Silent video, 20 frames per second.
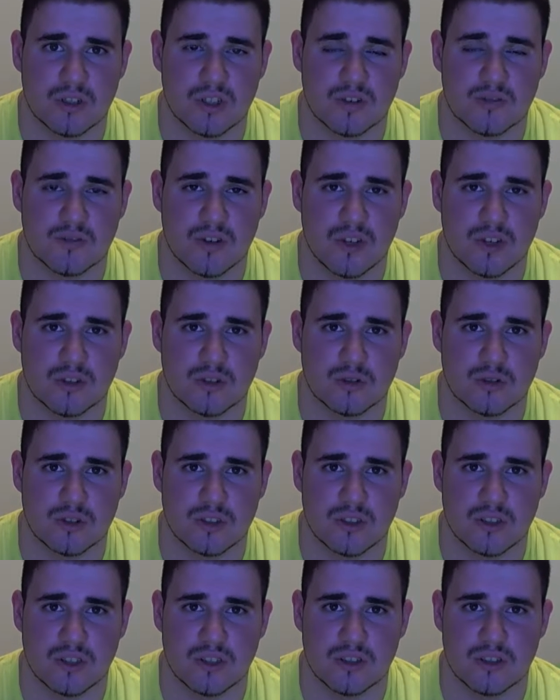
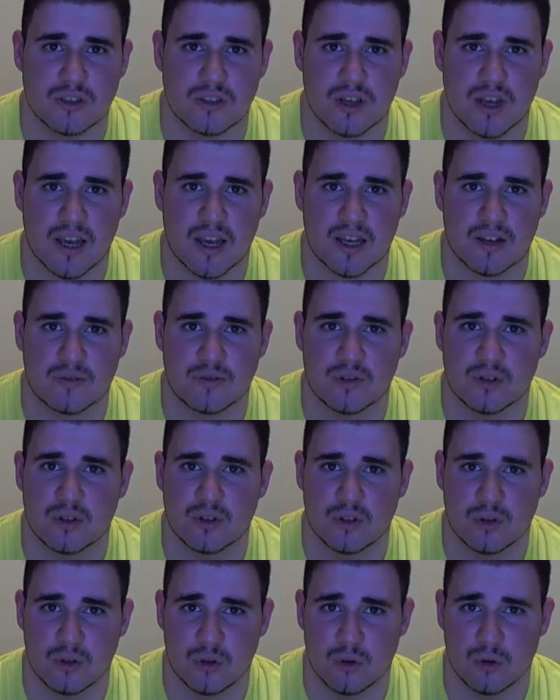eventually have
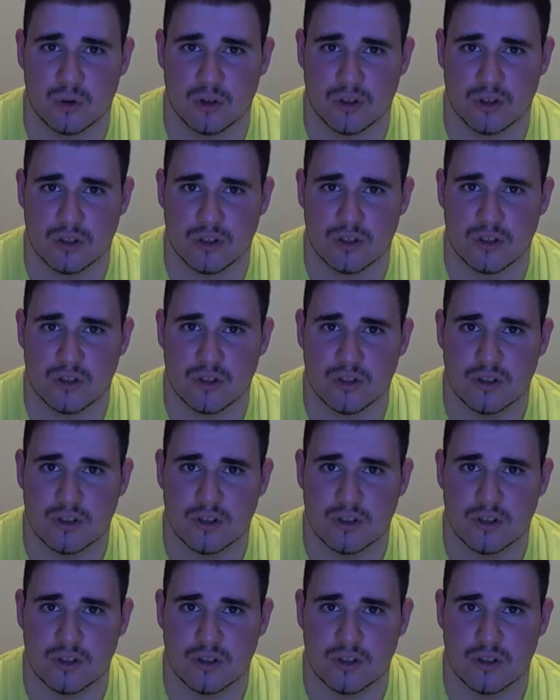cured,